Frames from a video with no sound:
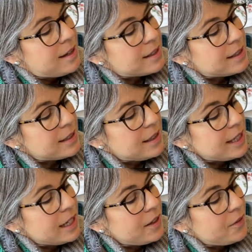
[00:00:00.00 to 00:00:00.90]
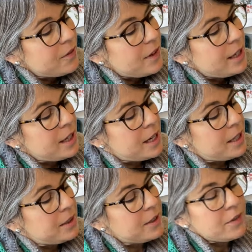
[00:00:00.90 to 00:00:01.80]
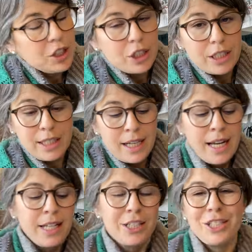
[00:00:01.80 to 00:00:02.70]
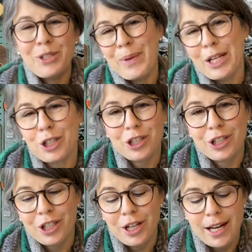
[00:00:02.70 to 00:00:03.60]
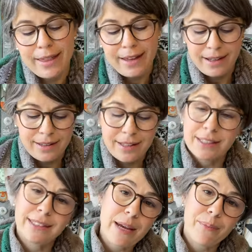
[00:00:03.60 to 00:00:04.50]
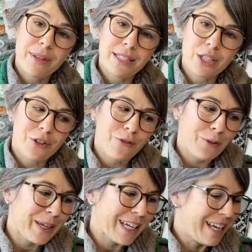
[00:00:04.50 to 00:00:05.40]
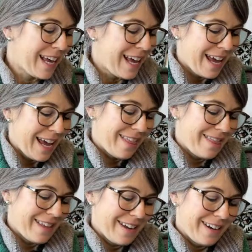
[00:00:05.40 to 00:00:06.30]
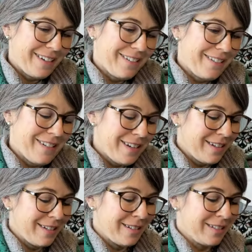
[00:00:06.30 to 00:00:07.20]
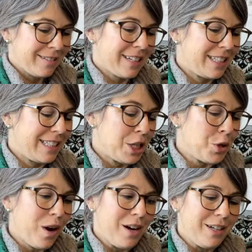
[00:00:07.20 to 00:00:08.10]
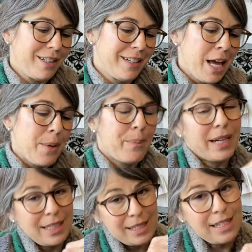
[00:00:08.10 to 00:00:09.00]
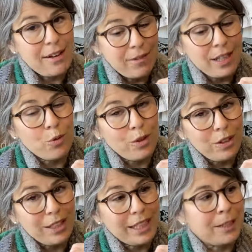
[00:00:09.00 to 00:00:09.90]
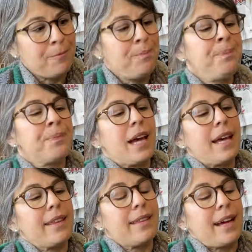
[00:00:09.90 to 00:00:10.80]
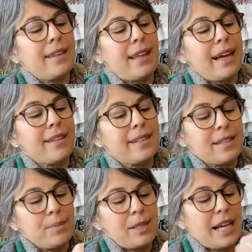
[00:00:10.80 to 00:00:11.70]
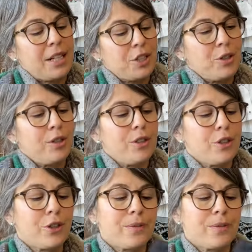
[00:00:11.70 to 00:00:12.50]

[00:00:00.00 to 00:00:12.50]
sleeve uh, division just to make sure that the depth is good for me and then I'll continue on. But it's definitely woolly. I, I like the substantial